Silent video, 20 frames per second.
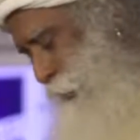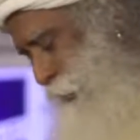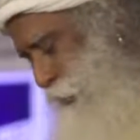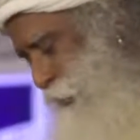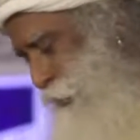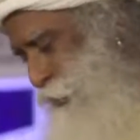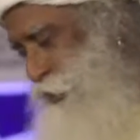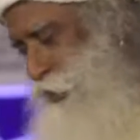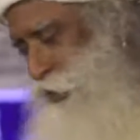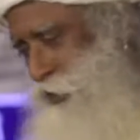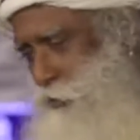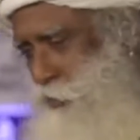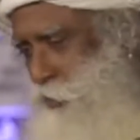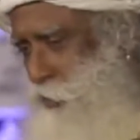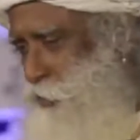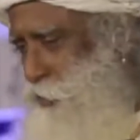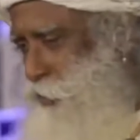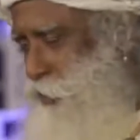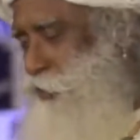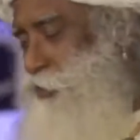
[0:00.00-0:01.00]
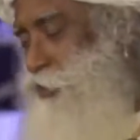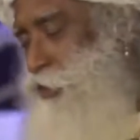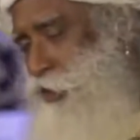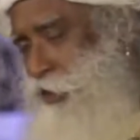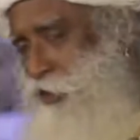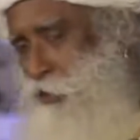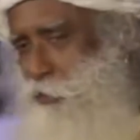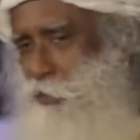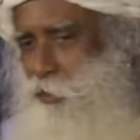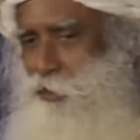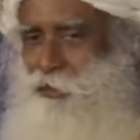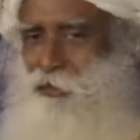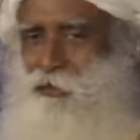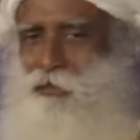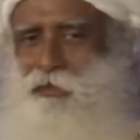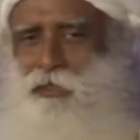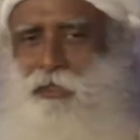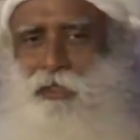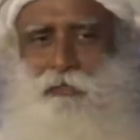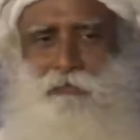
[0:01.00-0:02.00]
or the sea water drinkable
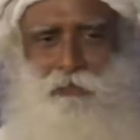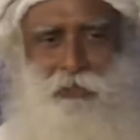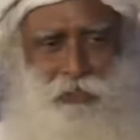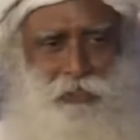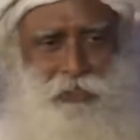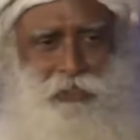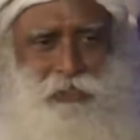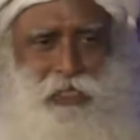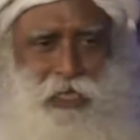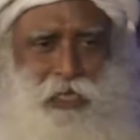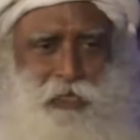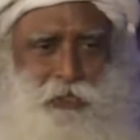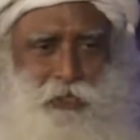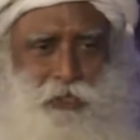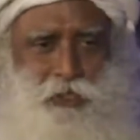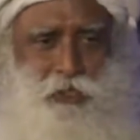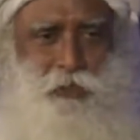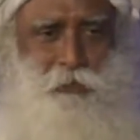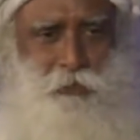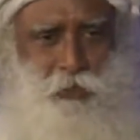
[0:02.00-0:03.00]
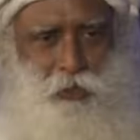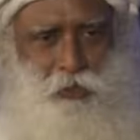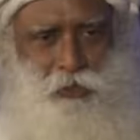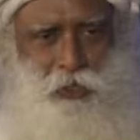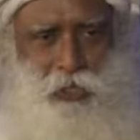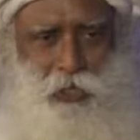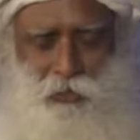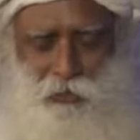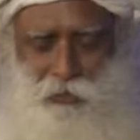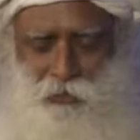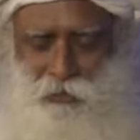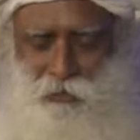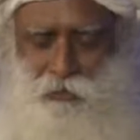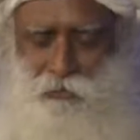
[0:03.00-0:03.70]
with desalination process.